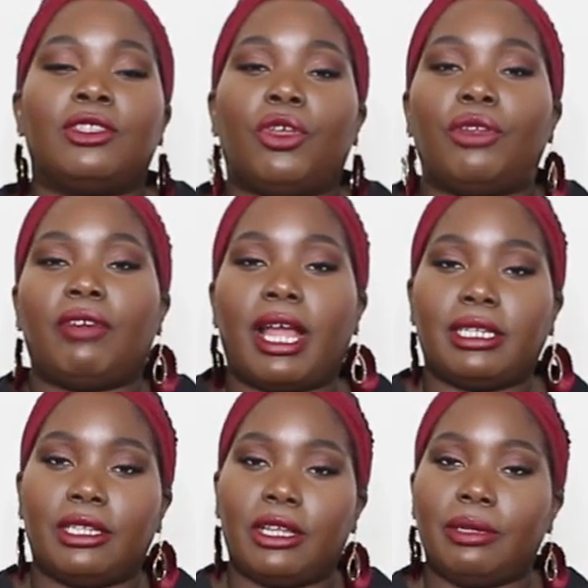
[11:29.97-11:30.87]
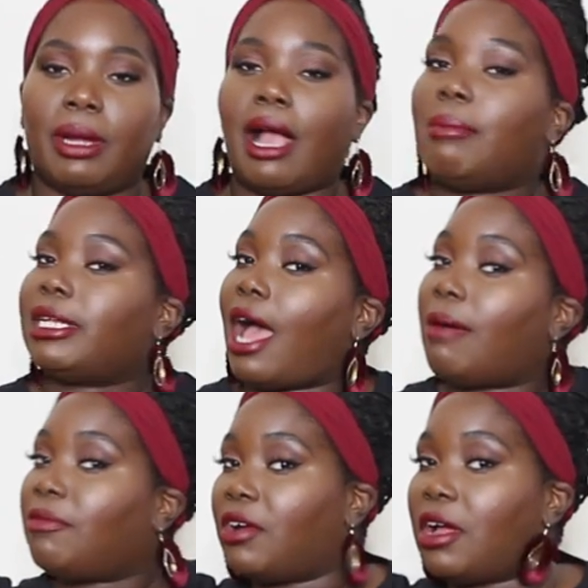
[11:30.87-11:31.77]
Totally forgot to tell you where I got my
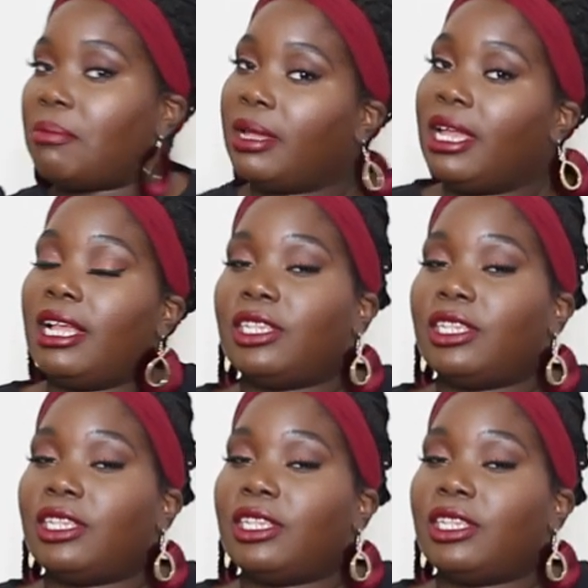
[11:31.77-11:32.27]
top from.